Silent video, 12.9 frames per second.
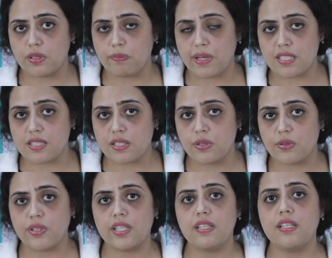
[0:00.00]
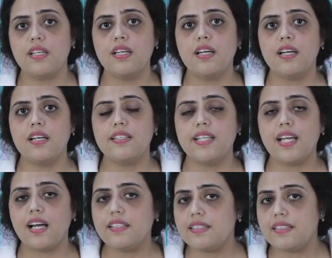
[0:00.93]
pass urine.
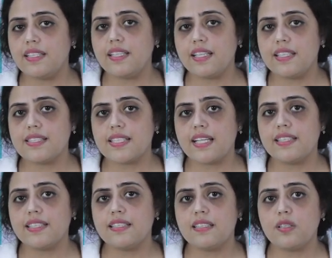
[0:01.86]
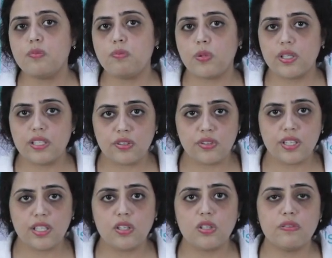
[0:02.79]
The other thing is that the
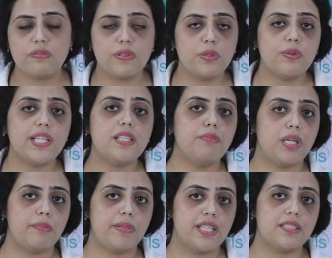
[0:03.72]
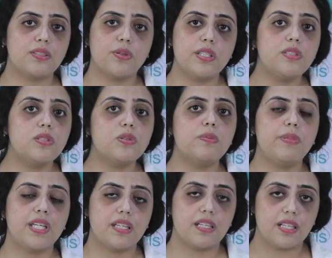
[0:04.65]
monitoring of you and the baby is going to
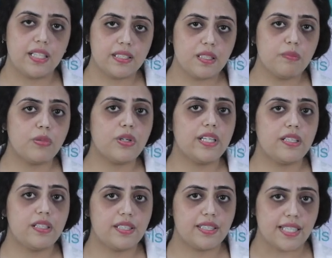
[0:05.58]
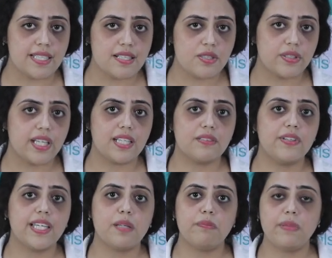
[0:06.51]
be a little more intense so that
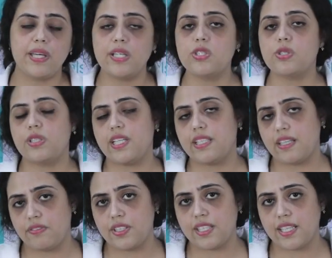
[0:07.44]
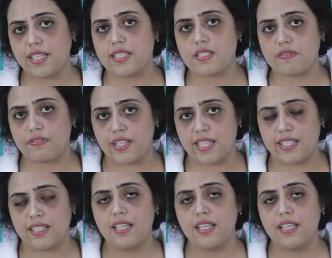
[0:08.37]
we can make sure that everything is fine.